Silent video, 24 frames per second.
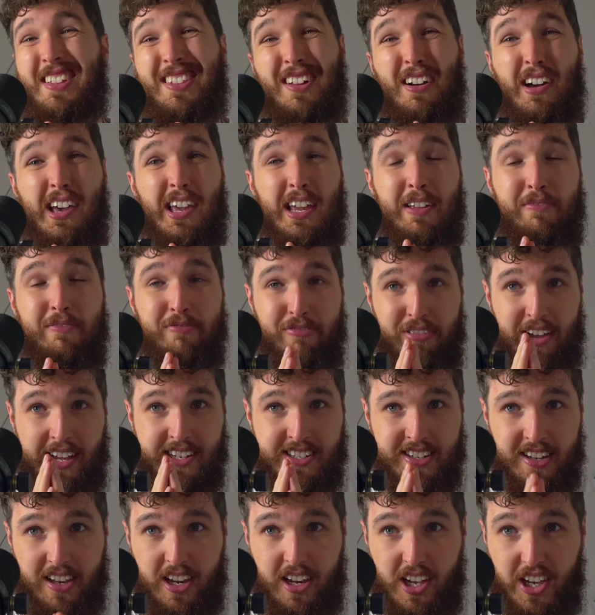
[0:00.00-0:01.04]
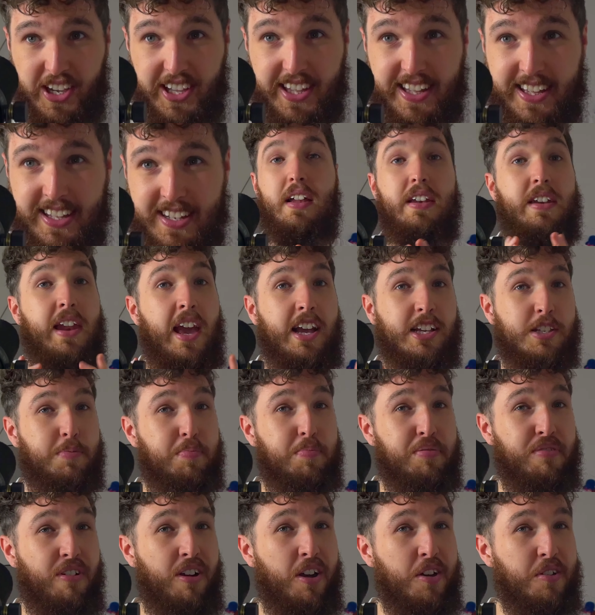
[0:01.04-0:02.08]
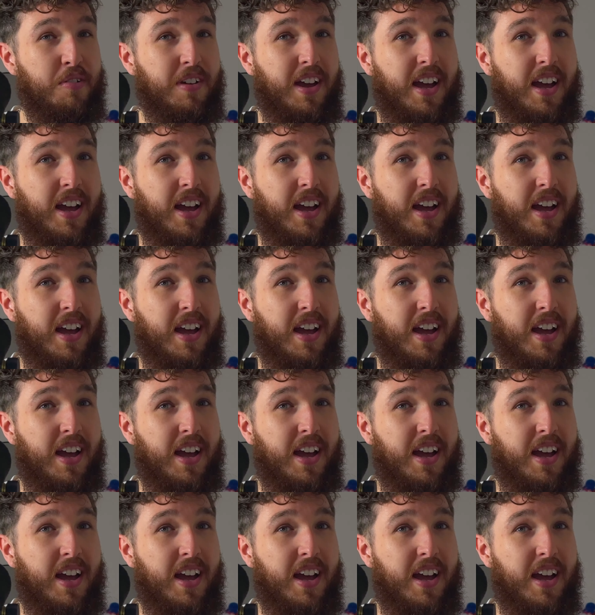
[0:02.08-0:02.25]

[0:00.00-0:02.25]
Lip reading: that I in fact like. Next pro,